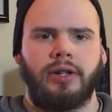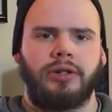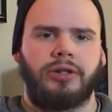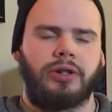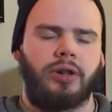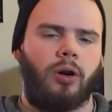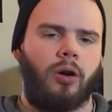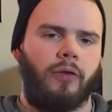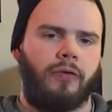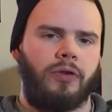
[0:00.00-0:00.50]

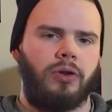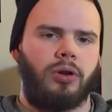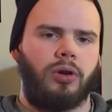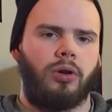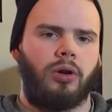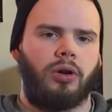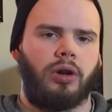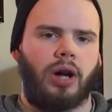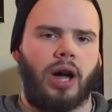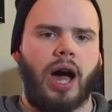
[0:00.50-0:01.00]
So if you
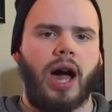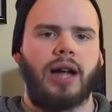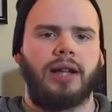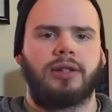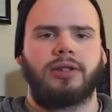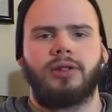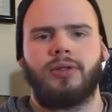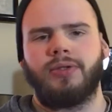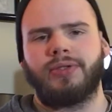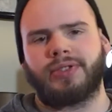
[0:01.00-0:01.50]
go to
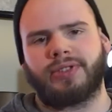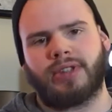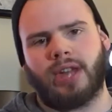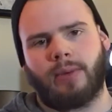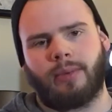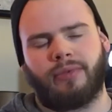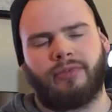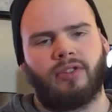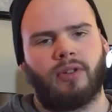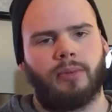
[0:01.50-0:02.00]
iTunes and
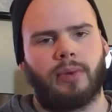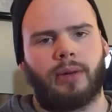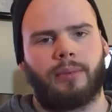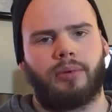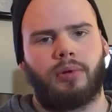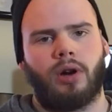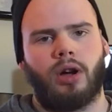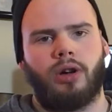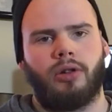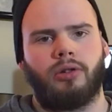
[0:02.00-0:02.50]
type in FiLMiC
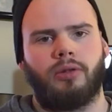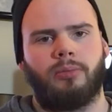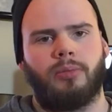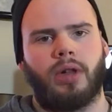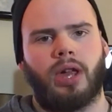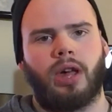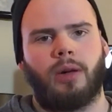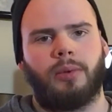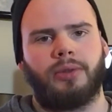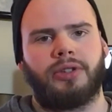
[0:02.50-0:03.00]
Pro, you'll
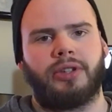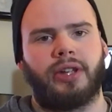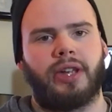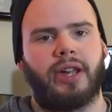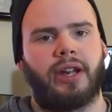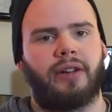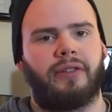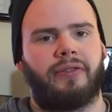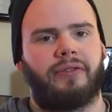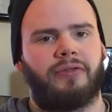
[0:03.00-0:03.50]
be able to
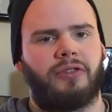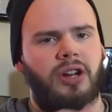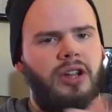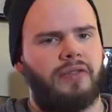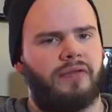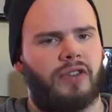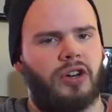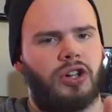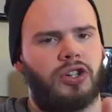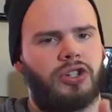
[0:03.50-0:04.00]
get a
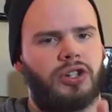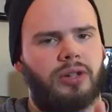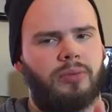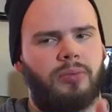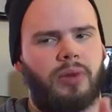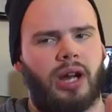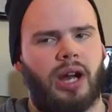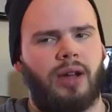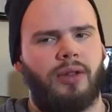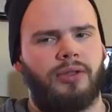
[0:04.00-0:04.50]
free
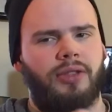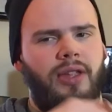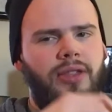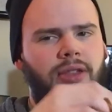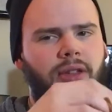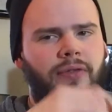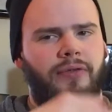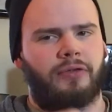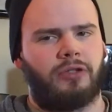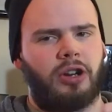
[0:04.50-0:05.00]
version, but I don't
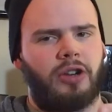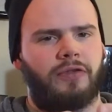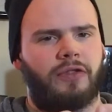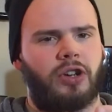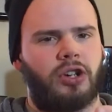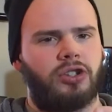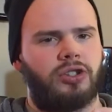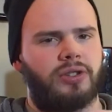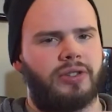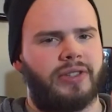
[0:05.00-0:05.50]
think the free
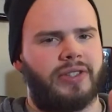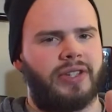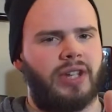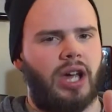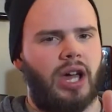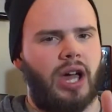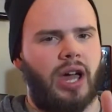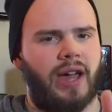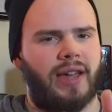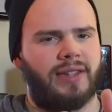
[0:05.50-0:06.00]
version is
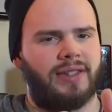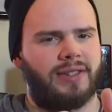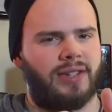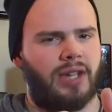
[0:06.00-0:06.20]
as